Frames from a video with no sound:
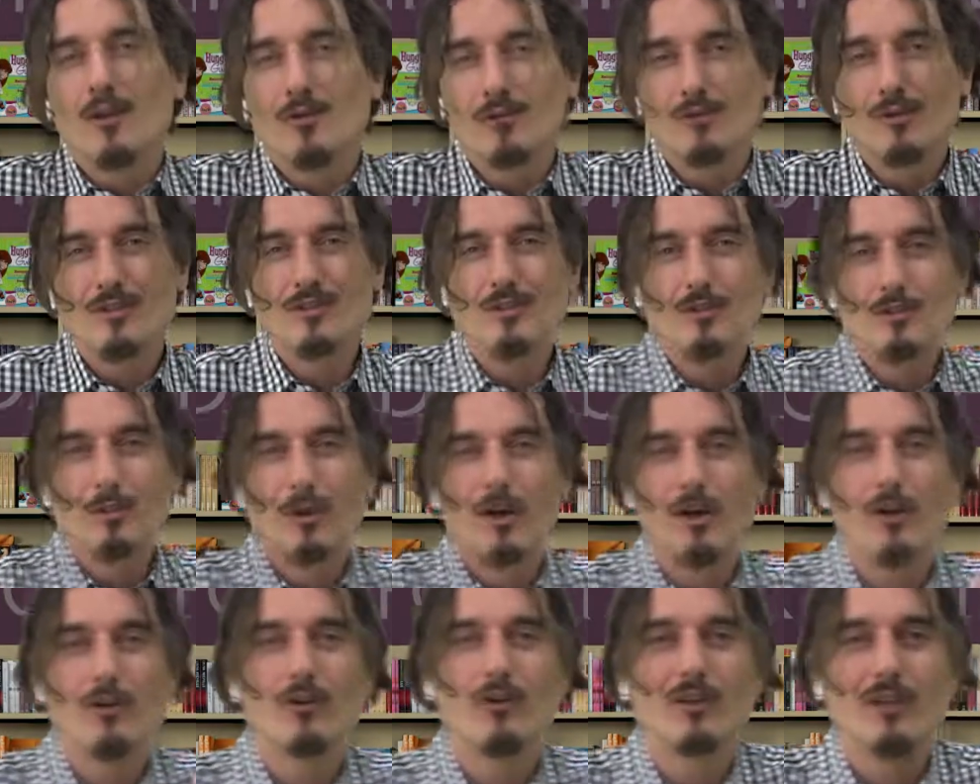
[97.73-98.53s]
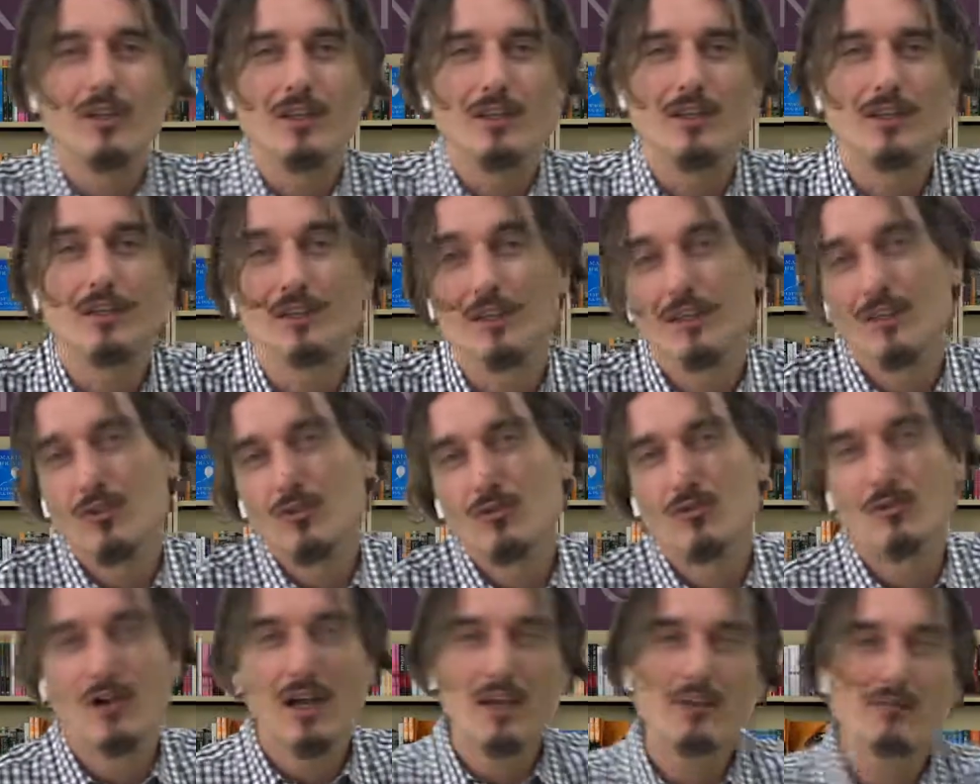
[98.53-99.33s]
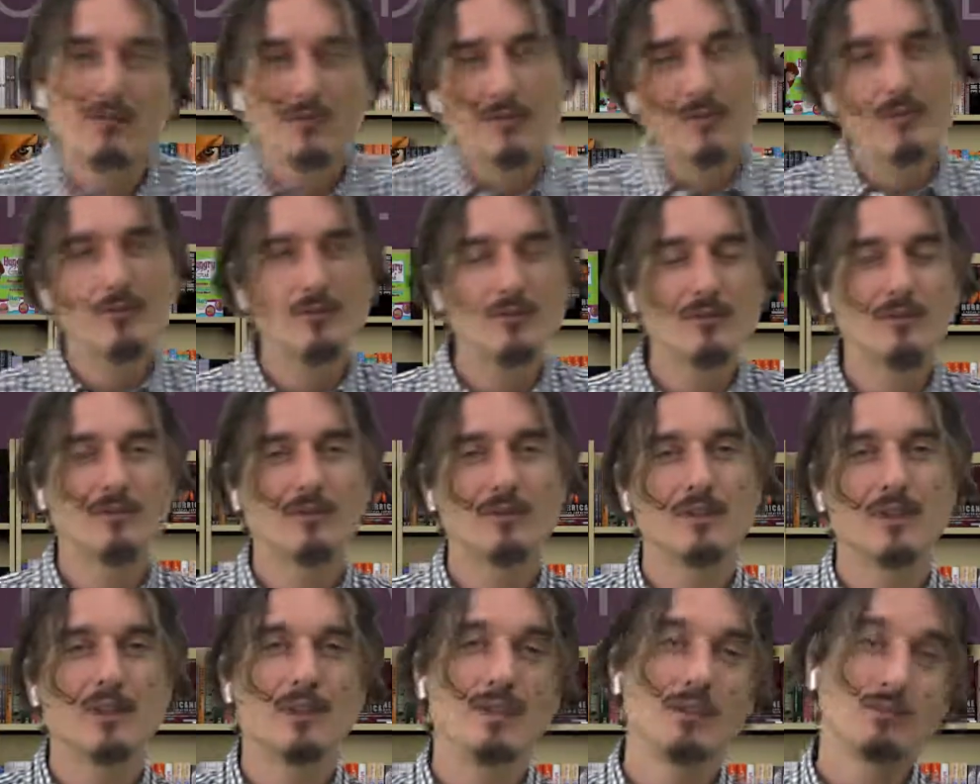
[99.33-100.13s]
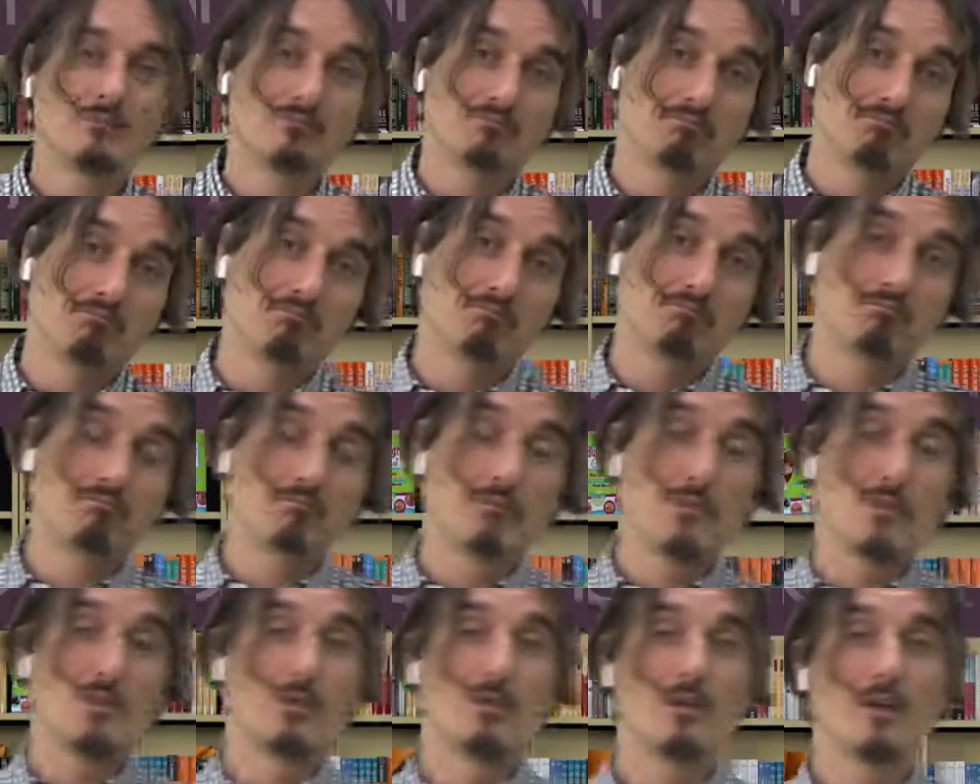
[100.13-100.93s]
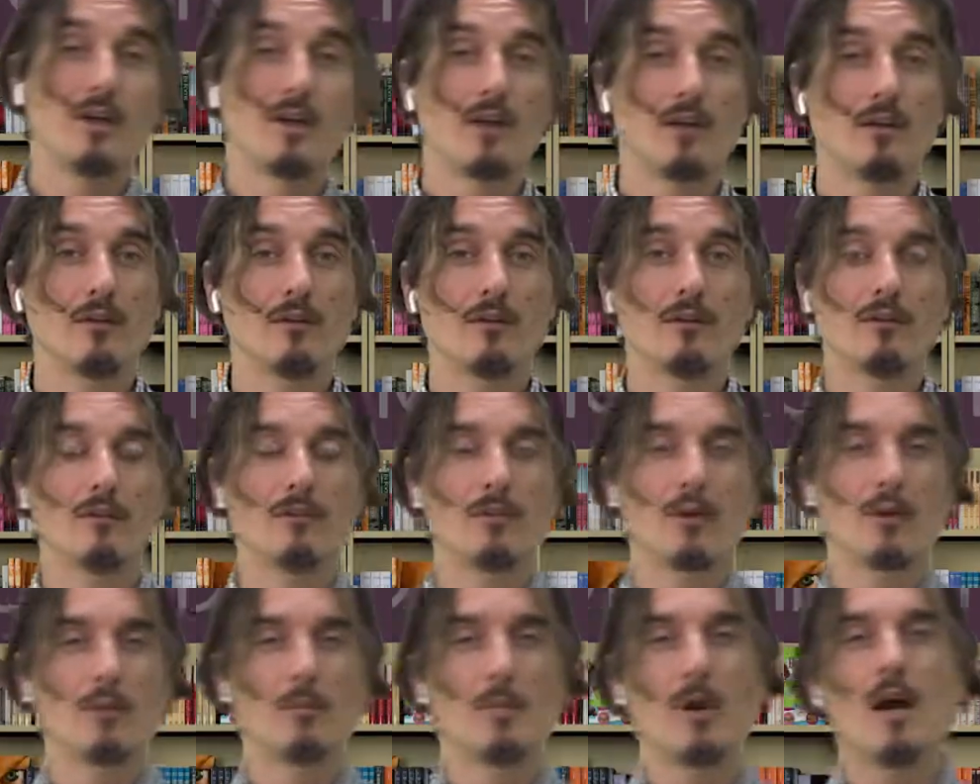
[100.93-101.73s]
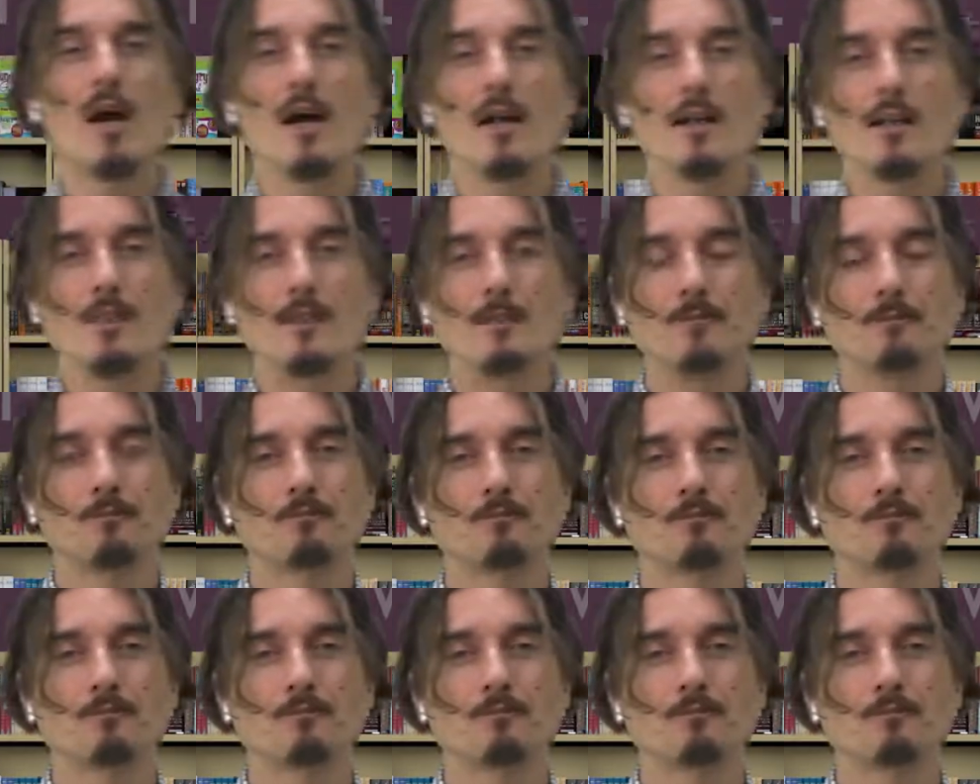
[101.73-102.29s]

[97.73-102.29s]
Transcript: What is the priority here? A new iPhone or health of our body?